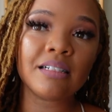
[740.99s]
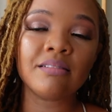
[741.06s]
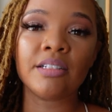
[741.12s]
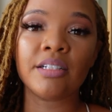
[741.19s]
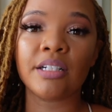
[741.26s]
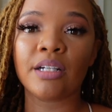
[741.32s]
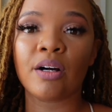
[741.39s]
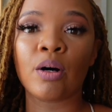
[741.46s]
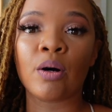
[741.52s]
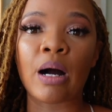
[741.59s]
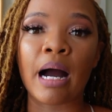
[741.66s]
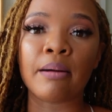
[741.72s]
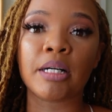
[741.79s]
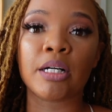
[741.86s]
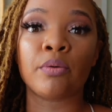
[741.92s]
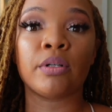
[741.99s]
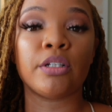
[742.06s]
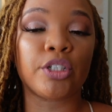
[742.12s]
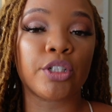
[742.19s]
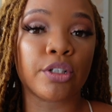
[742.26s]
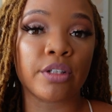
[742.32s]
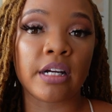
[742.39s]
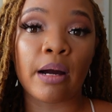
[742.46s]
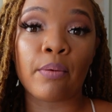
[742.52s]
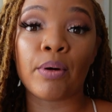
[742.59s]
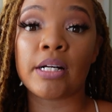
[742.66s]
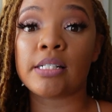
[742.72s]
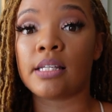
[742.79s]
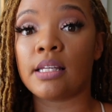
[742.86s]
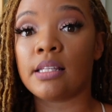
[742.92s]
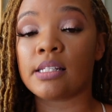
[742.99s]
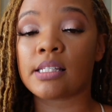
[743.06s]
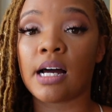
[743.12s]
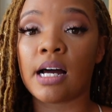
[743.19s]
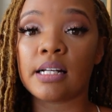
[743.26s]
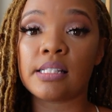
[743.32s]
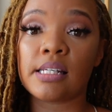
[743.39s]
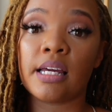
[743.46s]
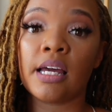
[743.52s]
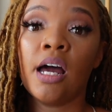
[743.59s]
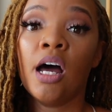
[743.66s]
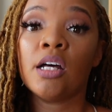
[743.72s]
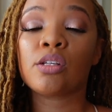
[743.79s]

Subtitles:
you know, I'm not really sure that I want to see this content.